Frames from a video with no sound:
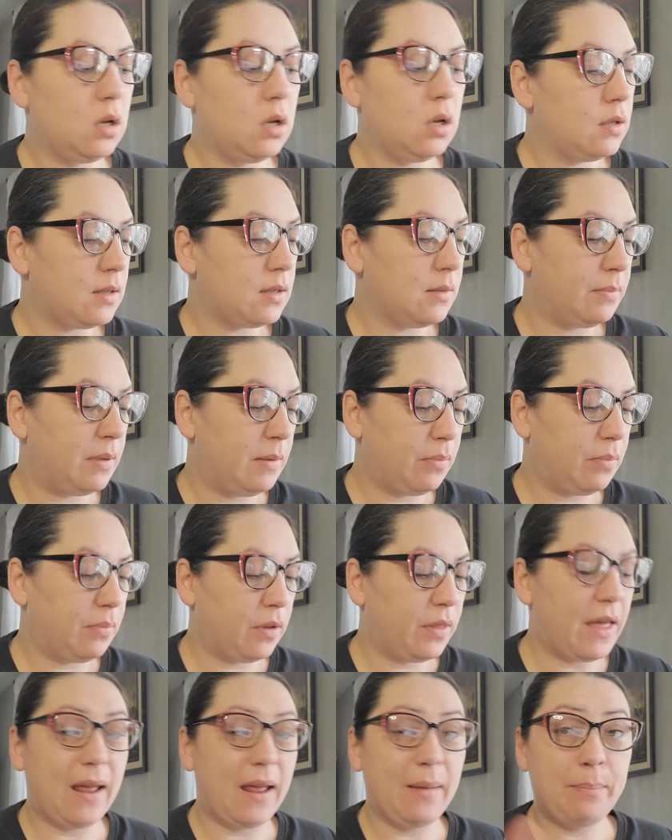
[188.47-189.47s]
some people
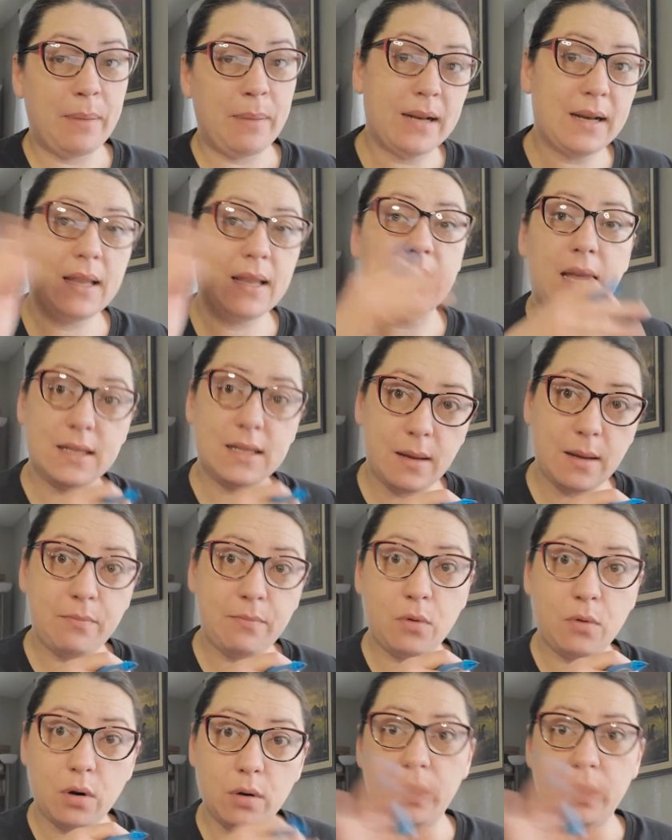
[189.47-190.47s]
that I picked things up
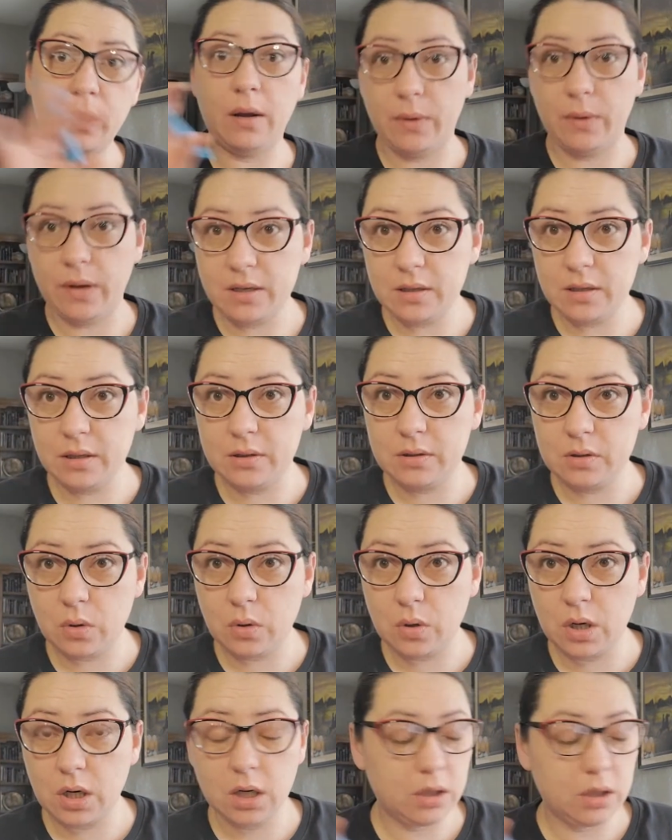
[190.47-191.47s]
for when I went to the
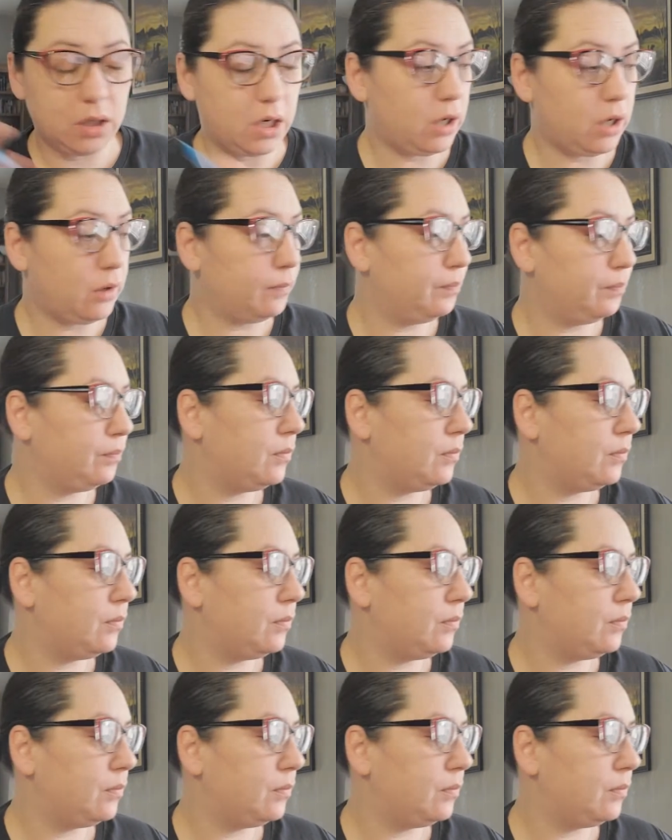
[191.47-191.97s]
store, you know.